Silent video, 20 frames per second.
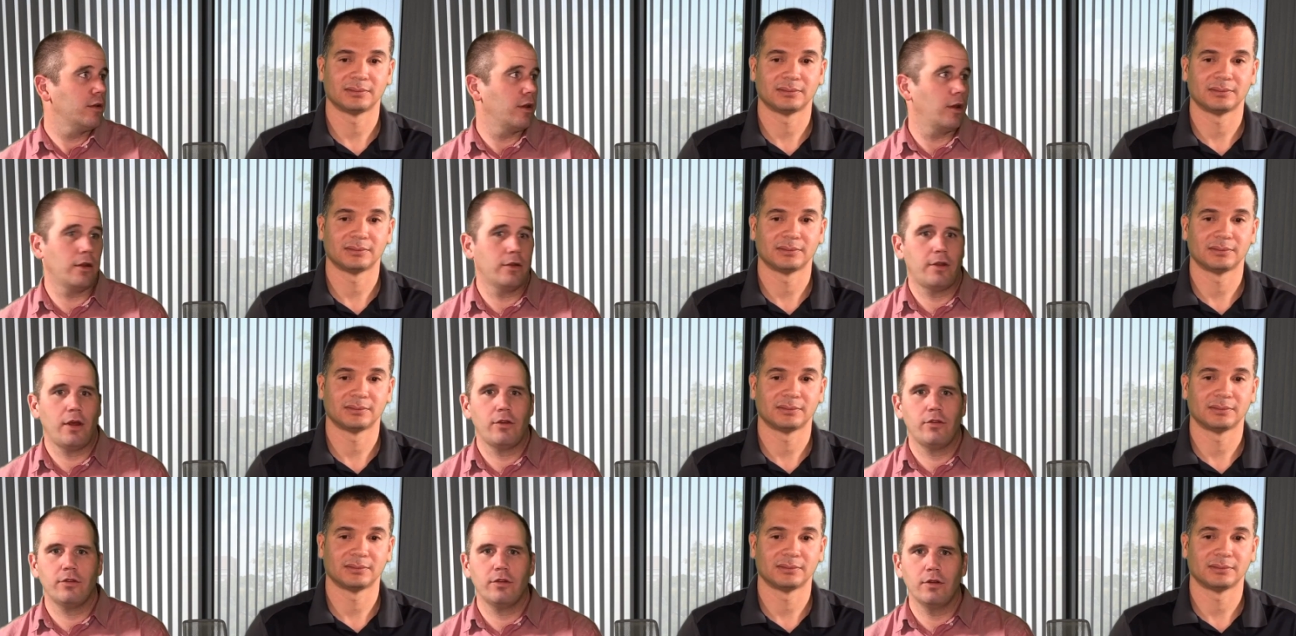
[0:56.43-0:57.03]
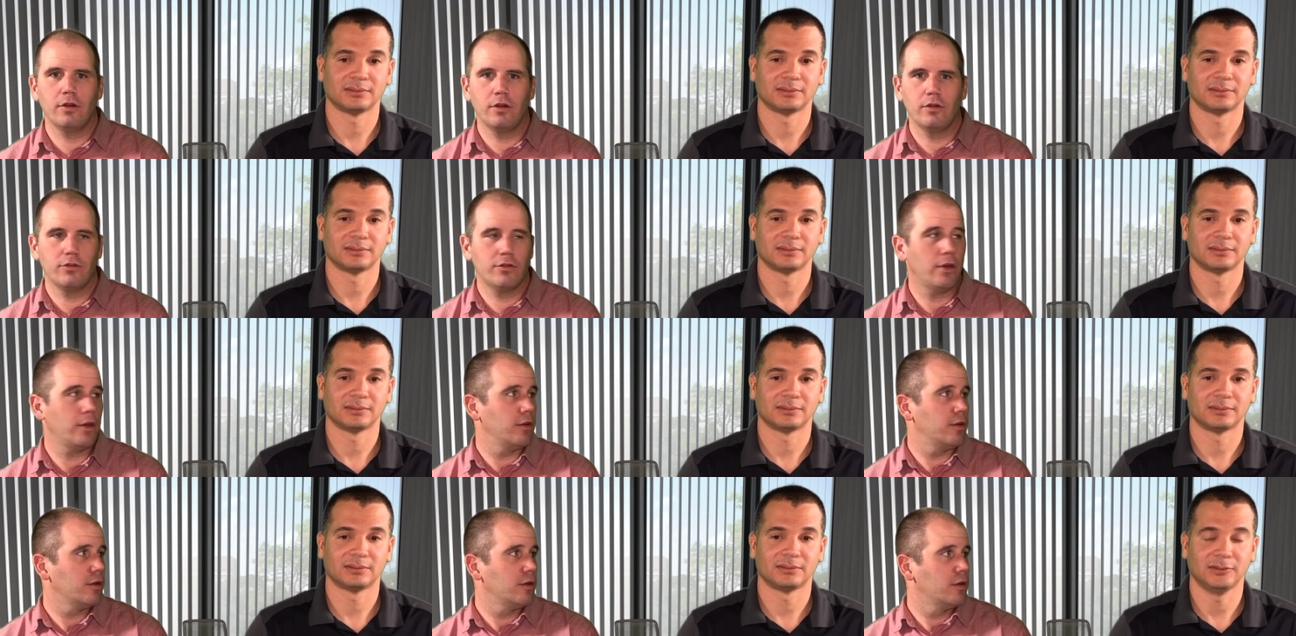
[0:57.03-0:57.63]
Speaker 1: and test it on
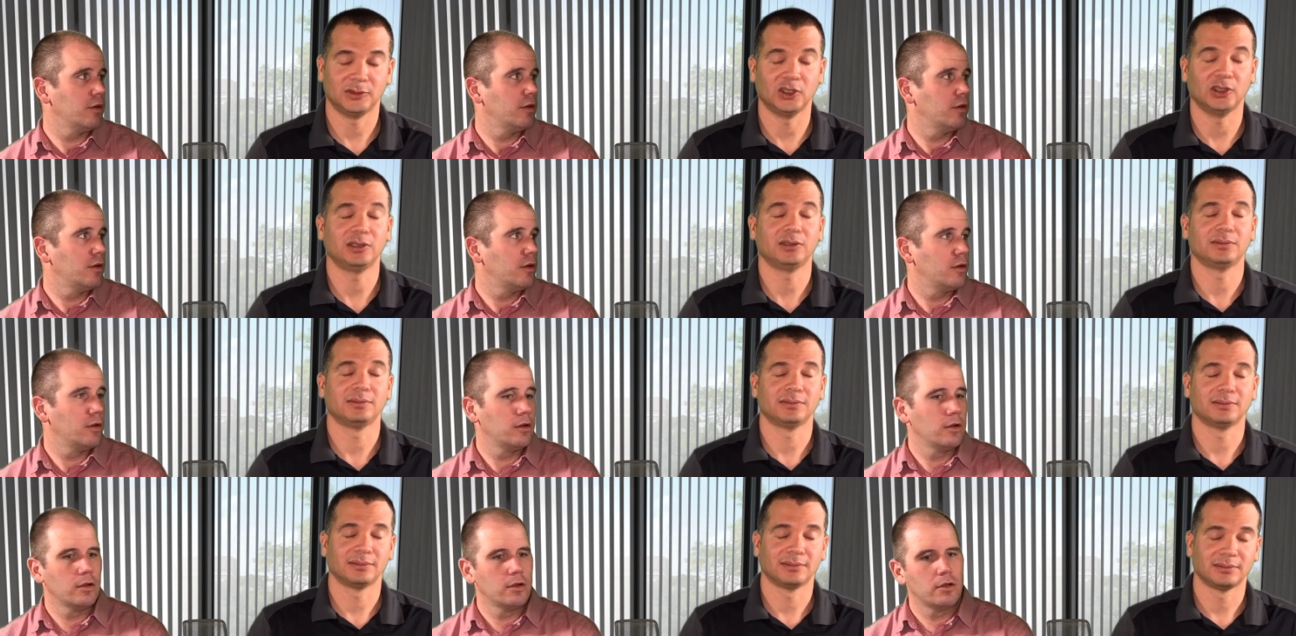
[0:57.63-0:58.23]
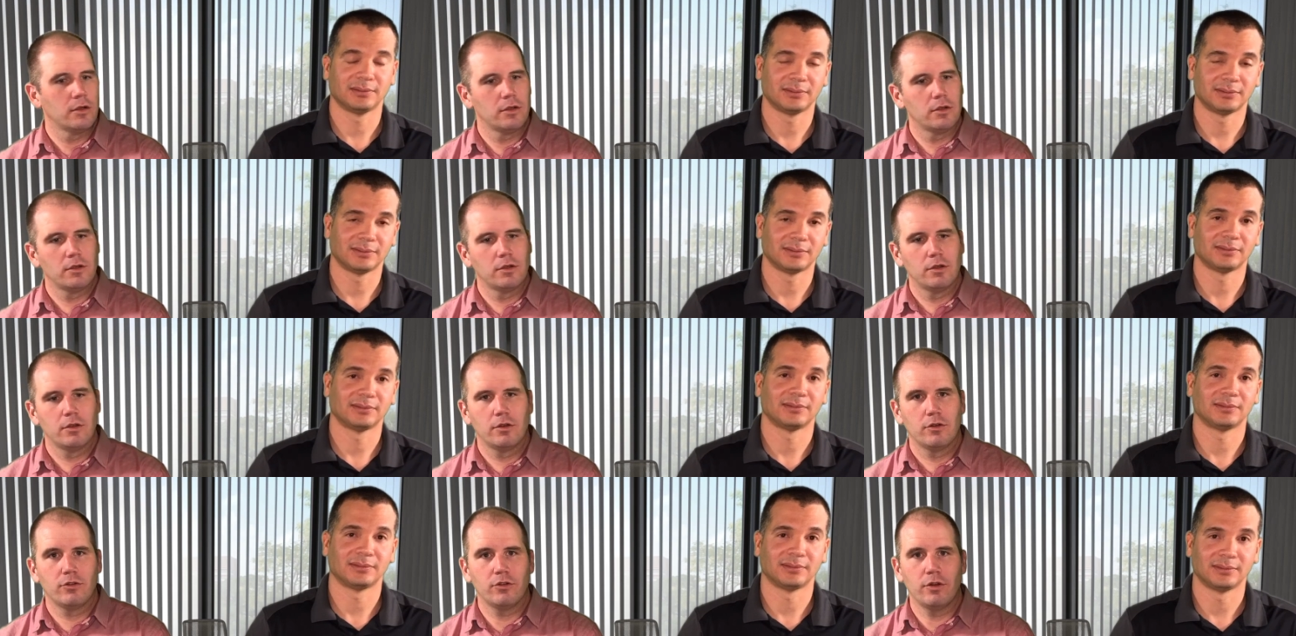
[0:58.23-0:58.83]
site. Sure.
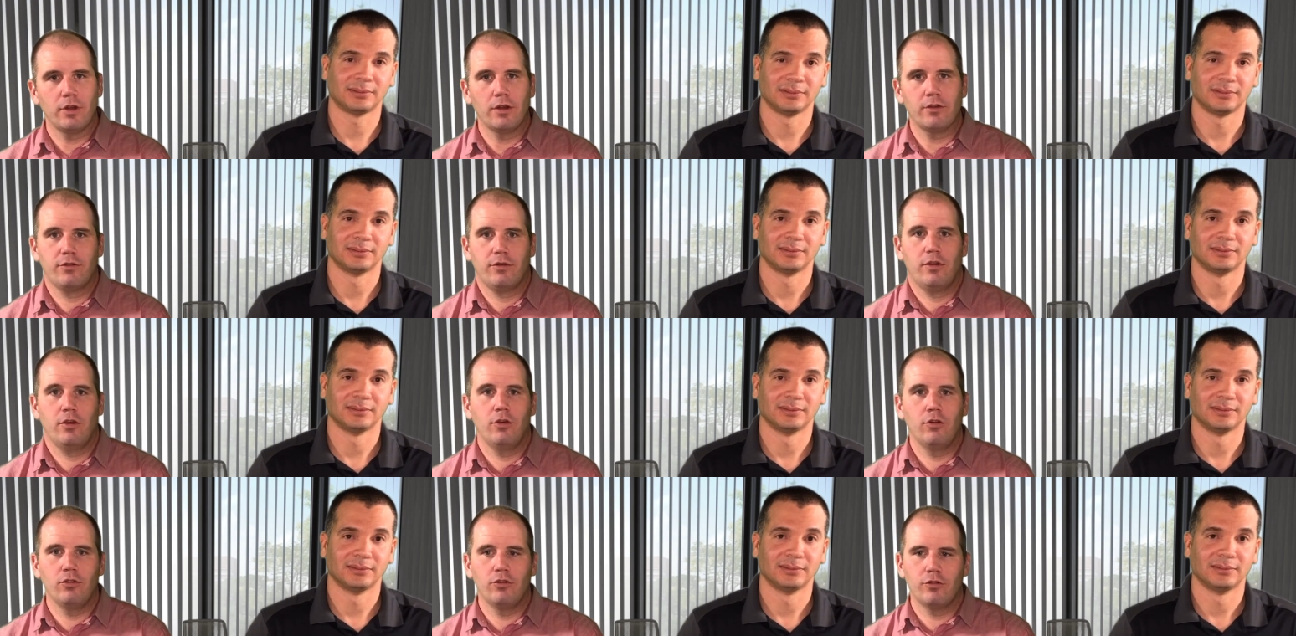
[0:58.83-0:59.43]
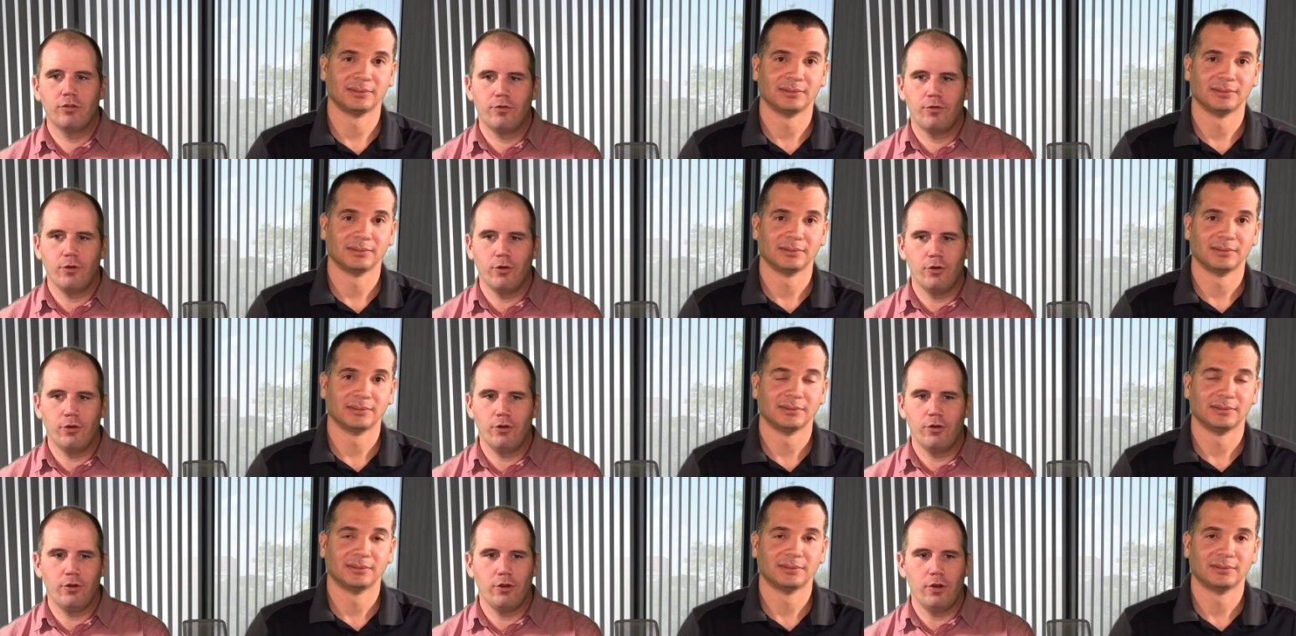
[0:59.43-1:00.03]
So that's huge
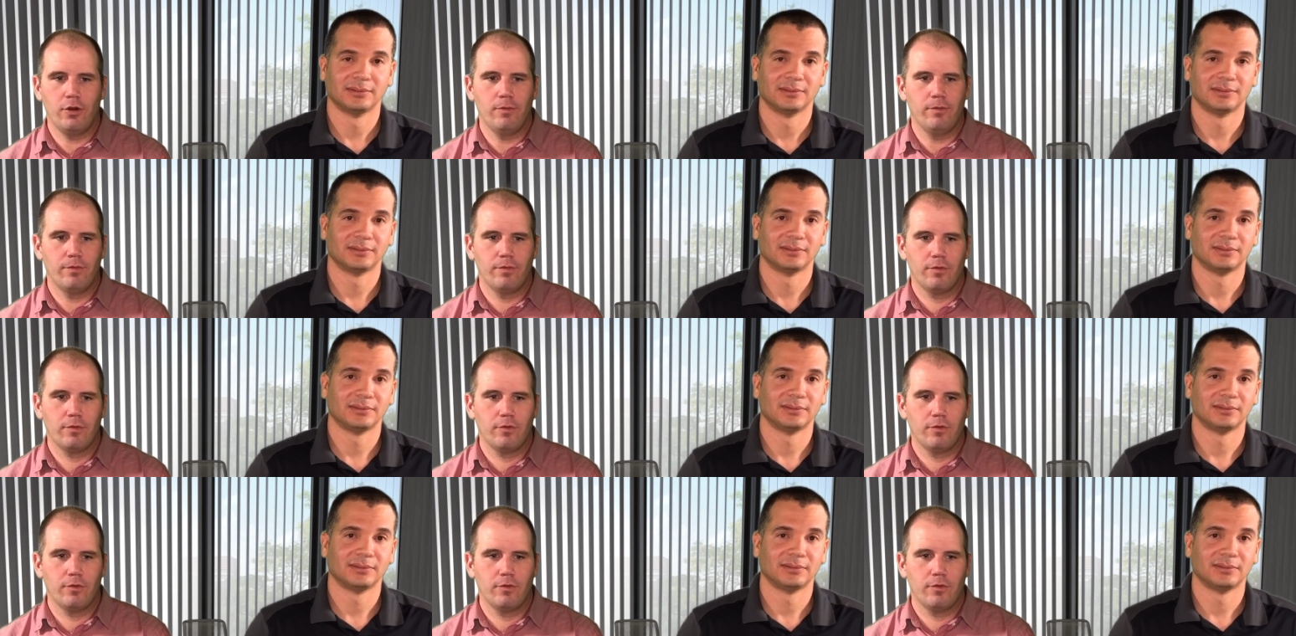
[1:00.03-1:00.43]
for um,